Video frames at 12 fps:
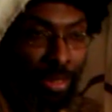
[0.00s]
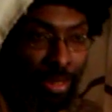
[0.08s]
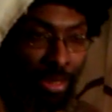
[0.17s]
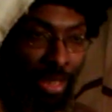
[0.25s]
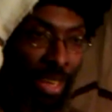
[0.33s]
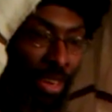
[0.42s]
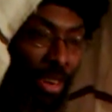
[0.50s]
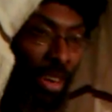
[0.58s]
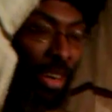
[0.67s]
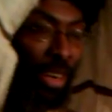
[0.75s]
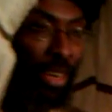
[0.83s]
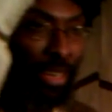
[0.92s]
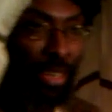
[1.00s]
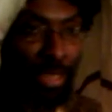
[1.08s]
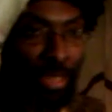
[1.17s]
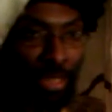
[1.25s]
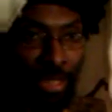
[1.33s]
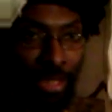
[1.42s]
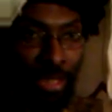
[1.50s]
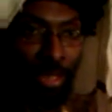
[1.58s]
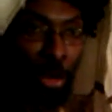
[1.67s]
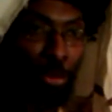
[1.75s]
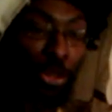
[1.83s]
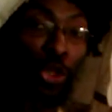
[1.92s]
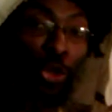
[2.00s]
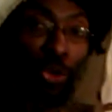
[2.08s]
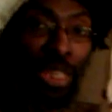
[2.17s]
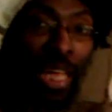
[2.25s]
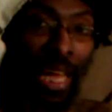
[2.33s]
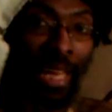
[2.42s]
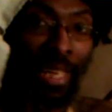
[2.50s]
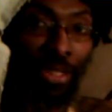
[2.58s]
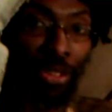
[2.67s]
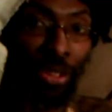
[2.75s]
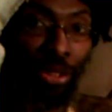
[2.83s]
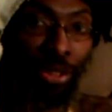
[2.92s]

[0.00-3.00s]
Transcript: there are almost two sides to the